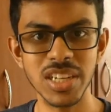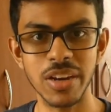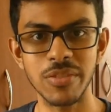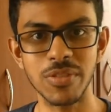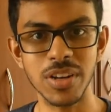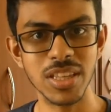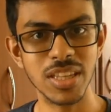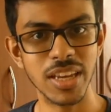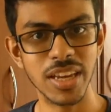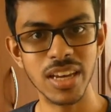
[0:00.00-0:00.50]

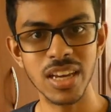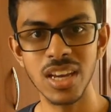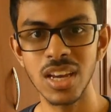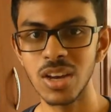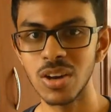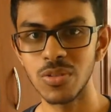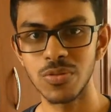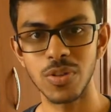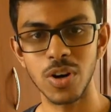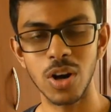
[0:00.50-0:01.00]
everything
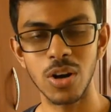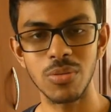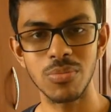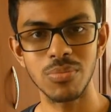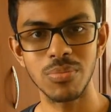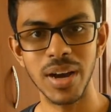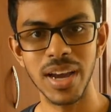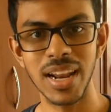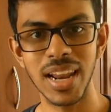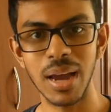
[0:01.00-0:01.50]

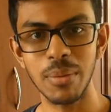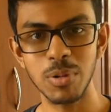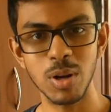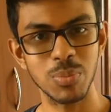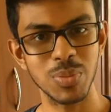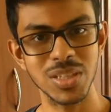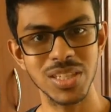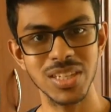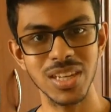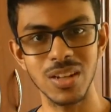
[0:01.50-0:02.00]
from my
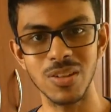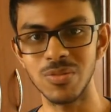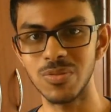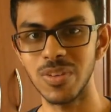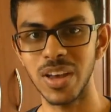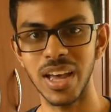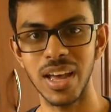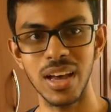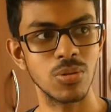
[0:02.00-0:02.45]
laptop itself.